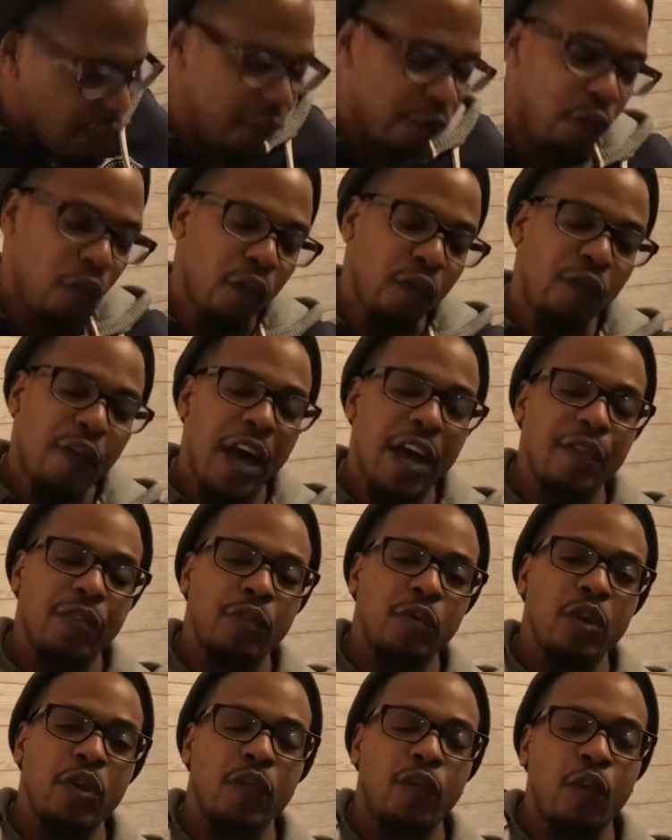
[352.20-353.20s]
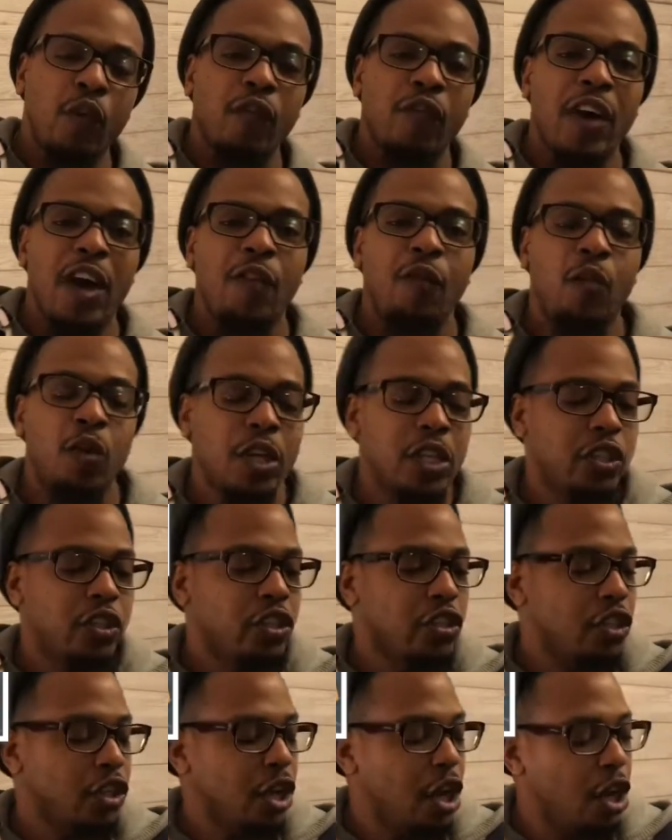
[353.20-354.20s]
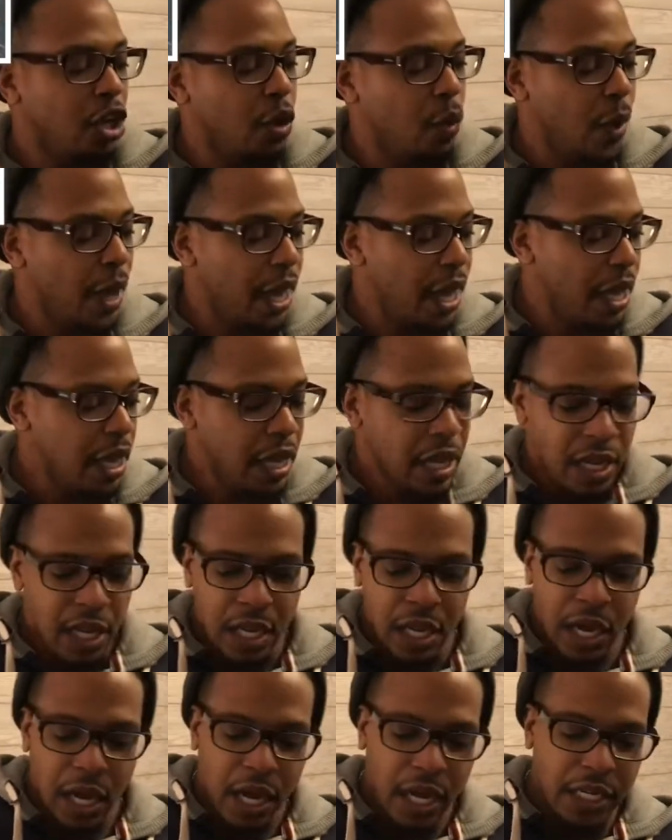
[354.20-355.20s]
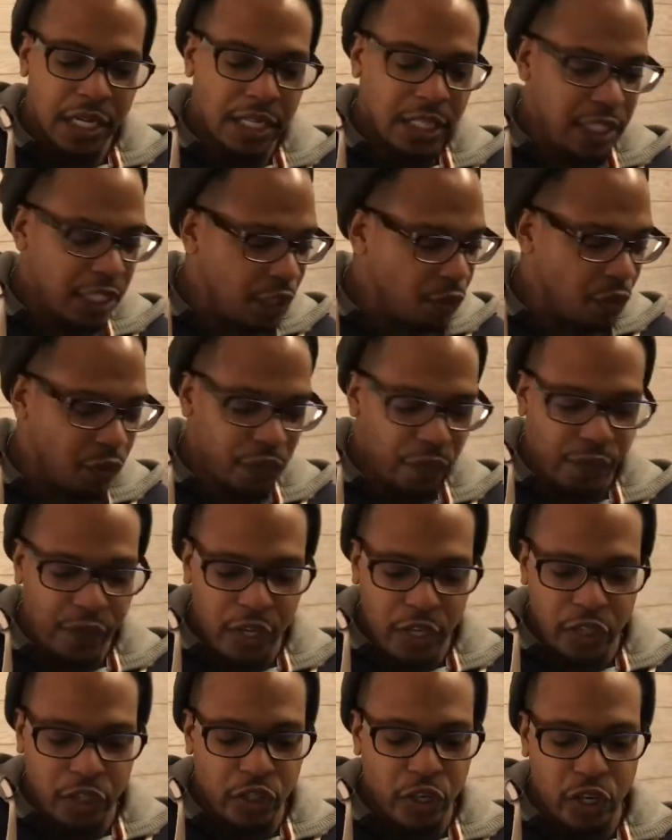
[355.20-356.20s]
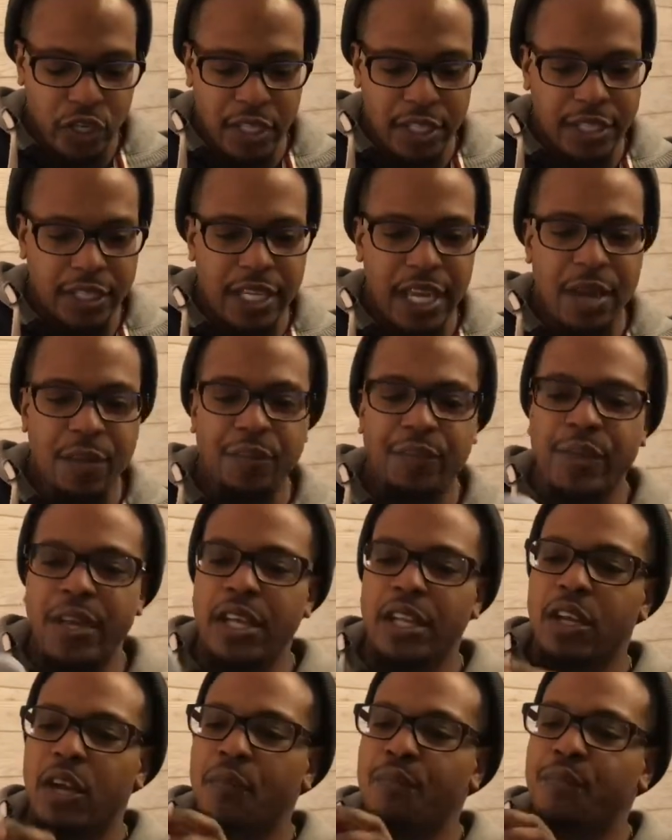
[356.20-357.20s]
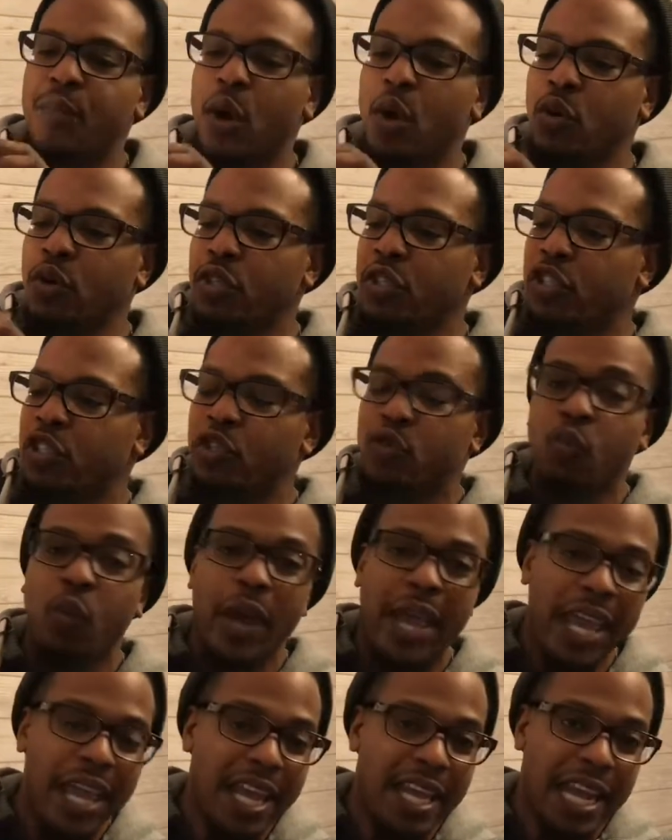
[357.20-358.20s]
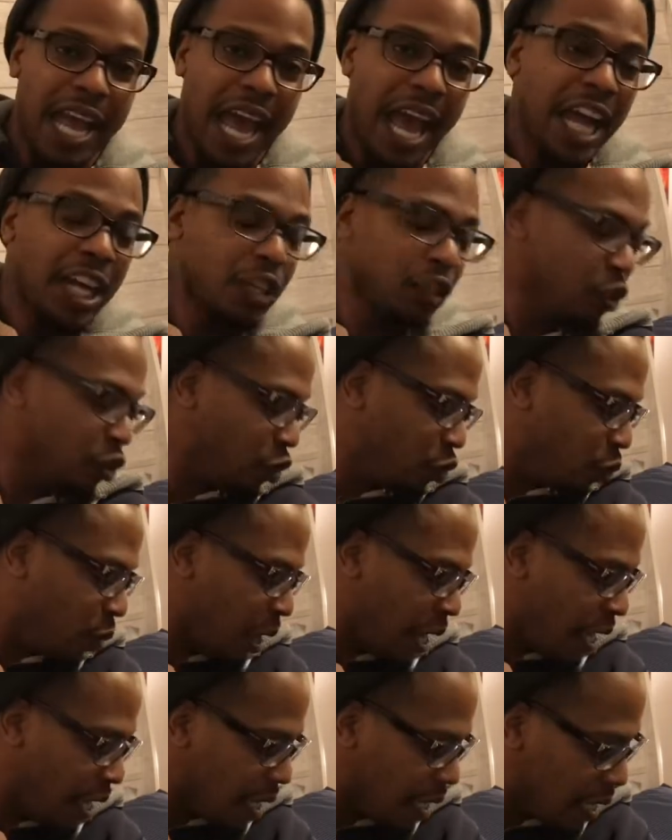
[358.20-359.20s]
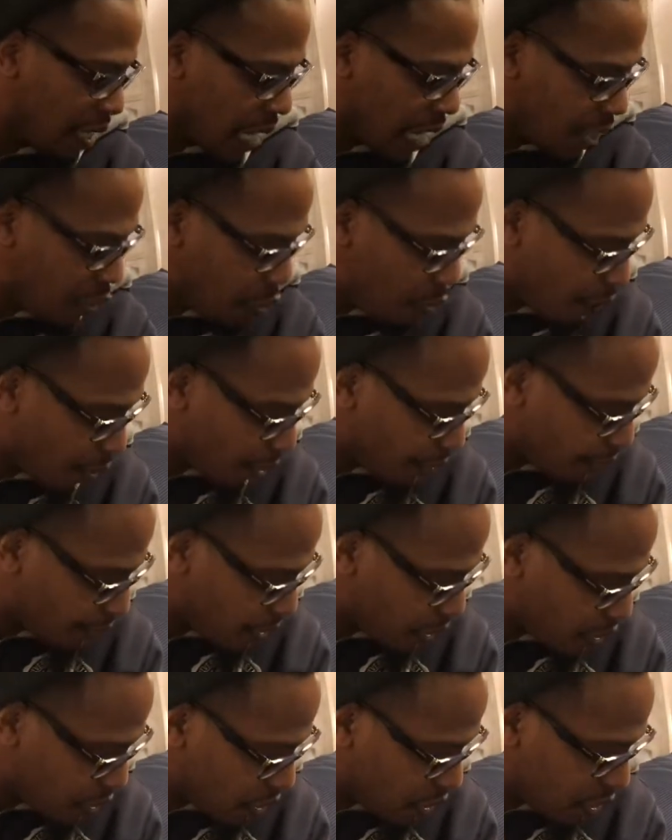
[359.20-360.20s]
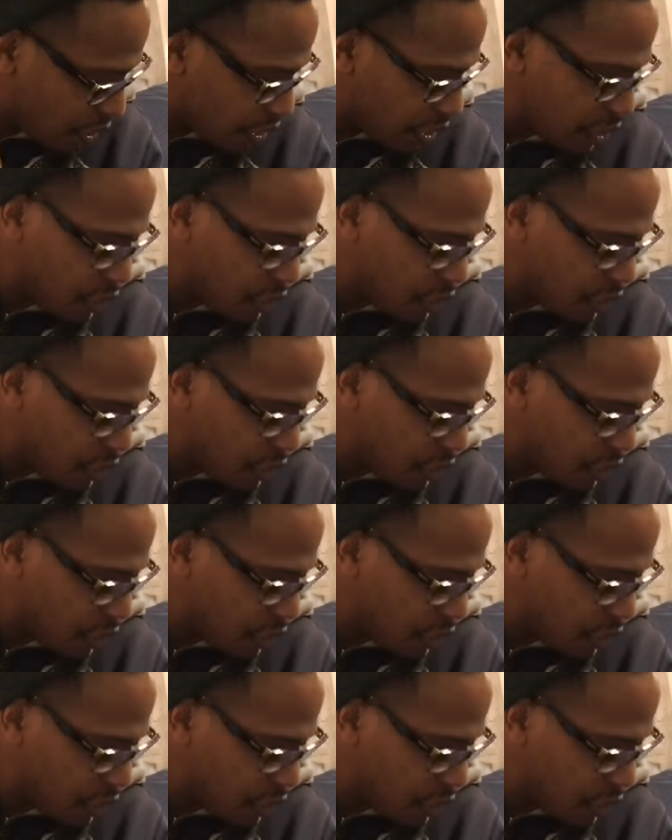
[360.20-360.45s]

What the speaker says: The 453 and the 451 is just a colorway on it. This one featured the same thing. They're both suede, actual suede, and not a new button material.